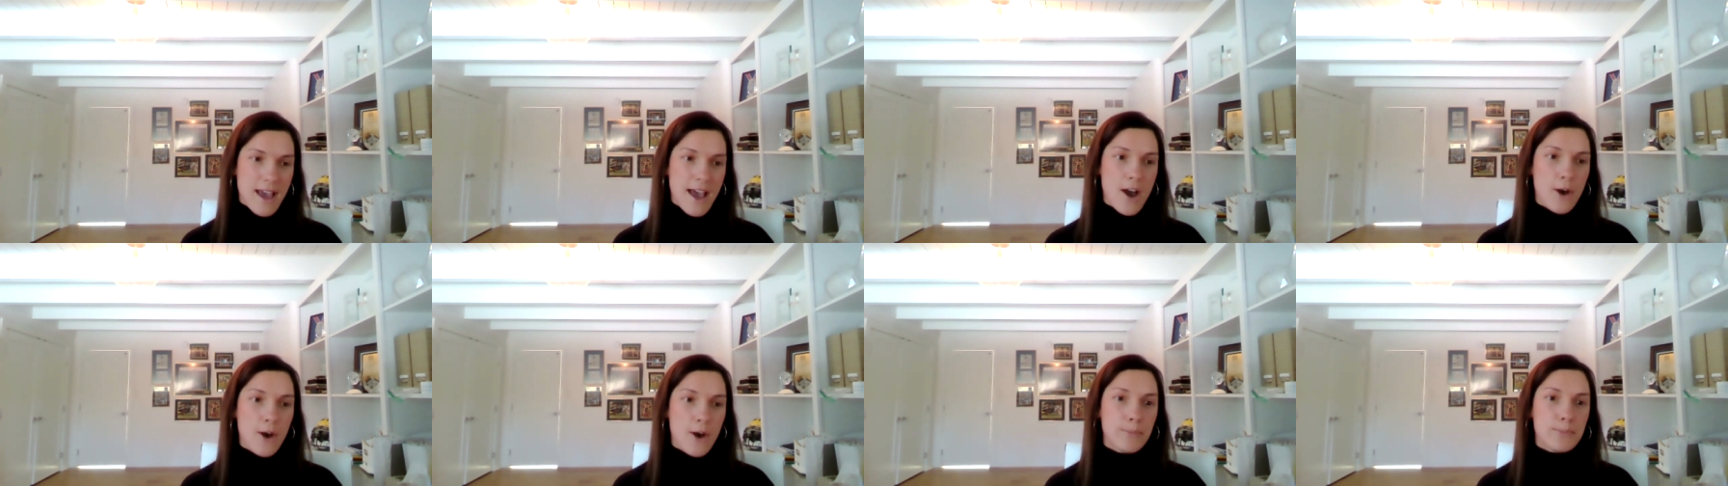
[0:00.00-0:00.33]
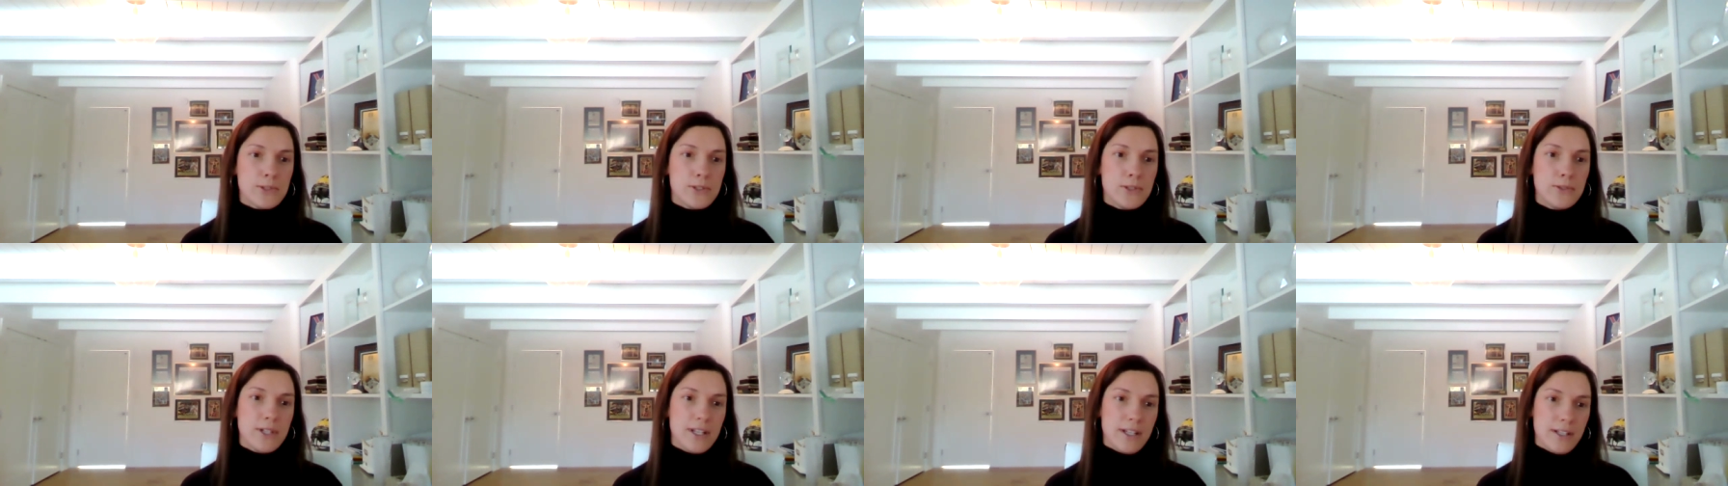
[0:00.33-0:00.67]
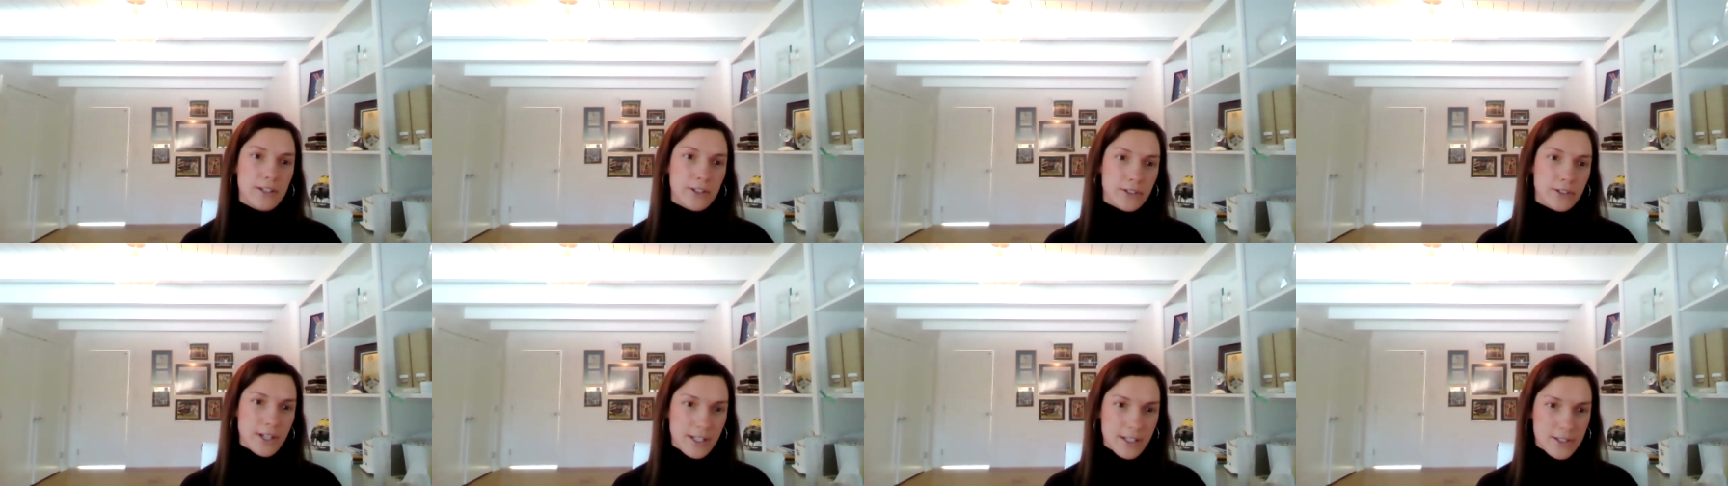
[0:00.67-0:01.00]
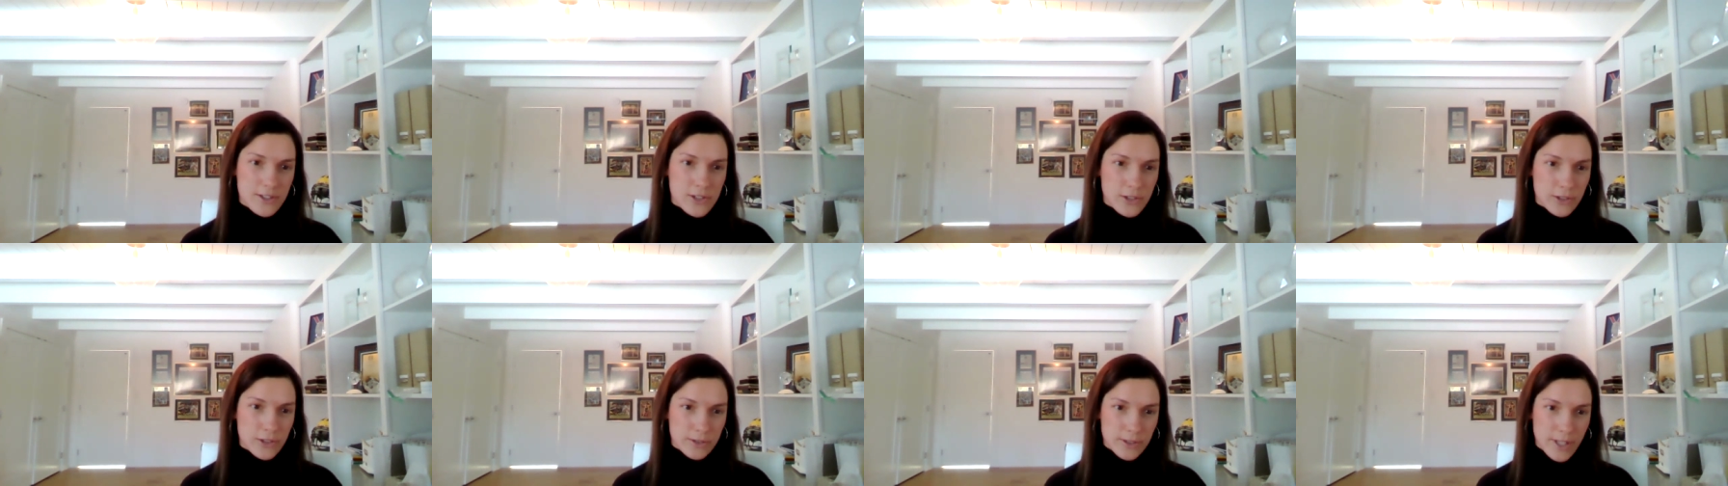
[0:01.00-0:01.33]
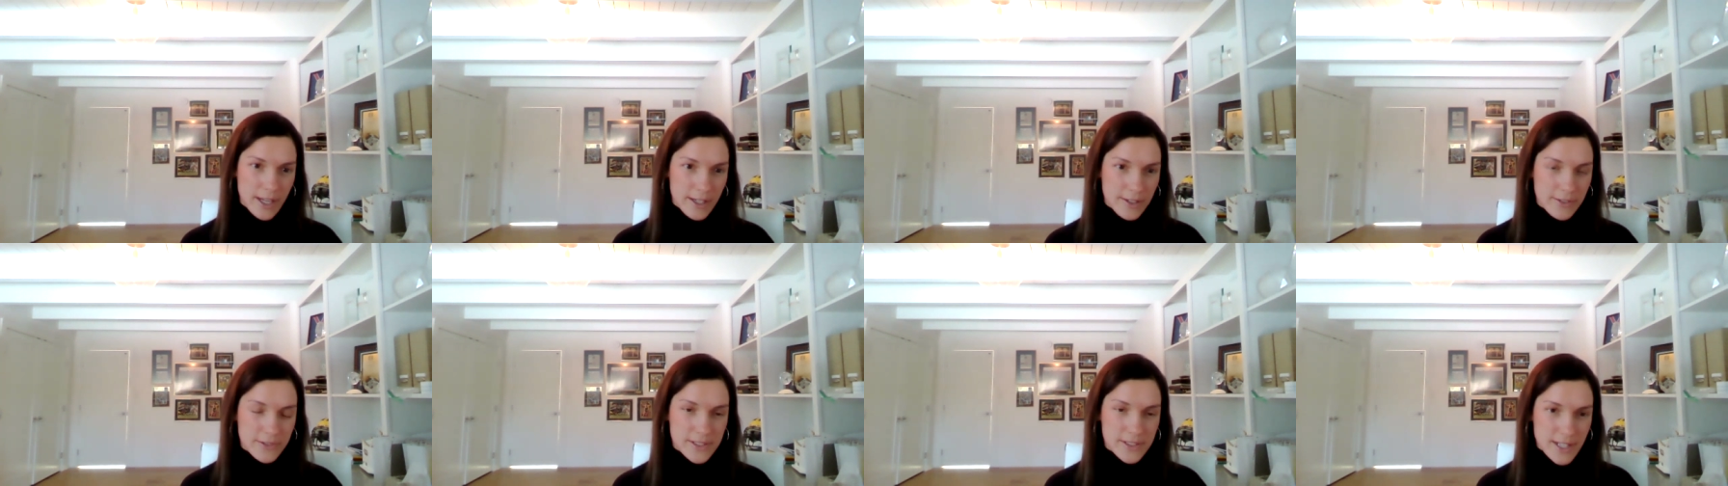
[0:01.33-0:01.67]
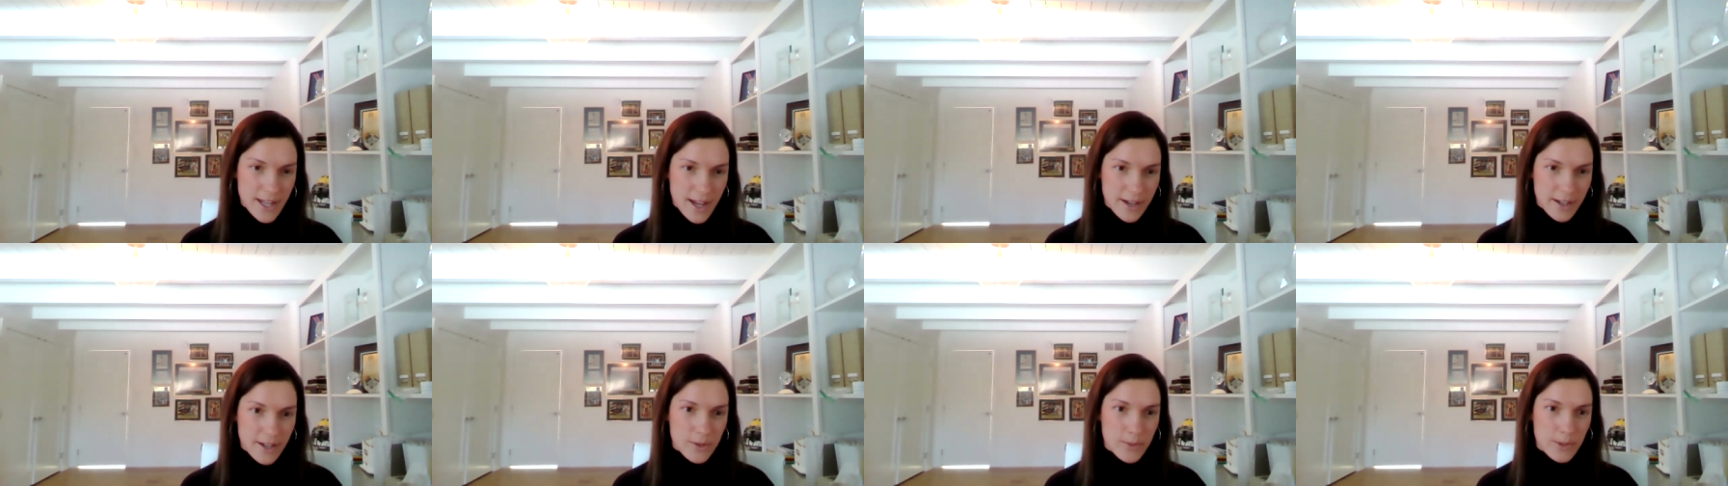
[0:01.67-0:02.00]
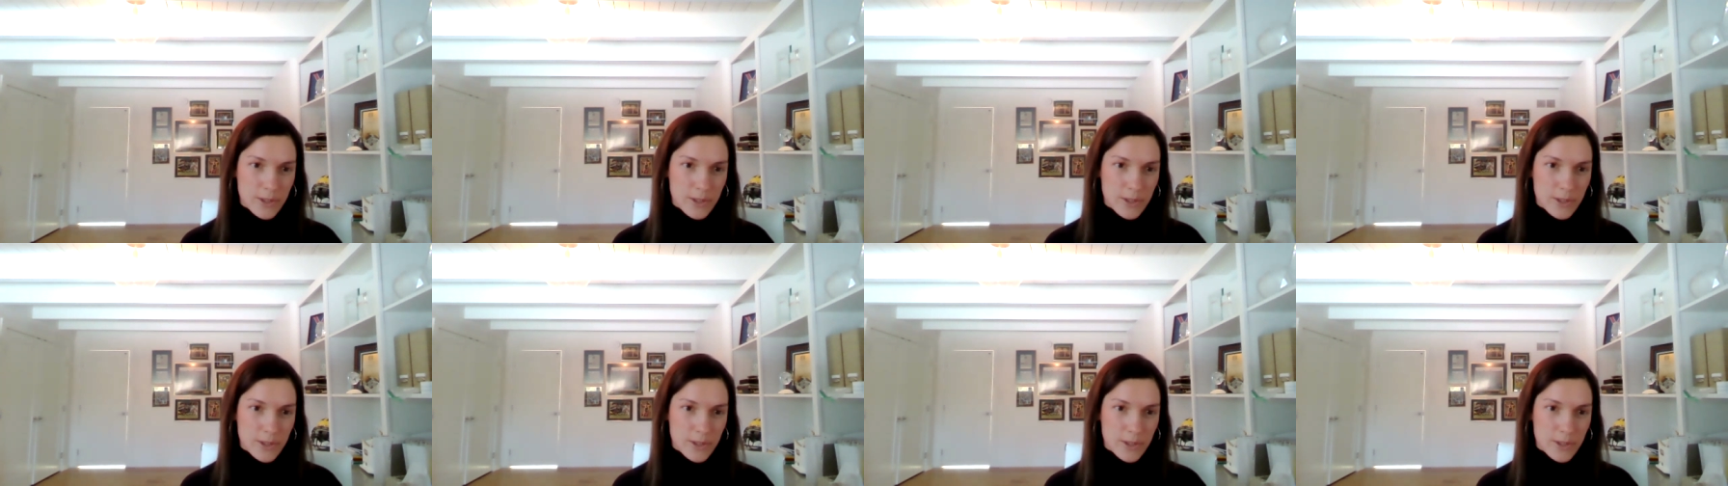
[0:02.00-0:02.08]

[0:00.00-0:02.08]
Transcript: helps you to integrate it into your lifestyle,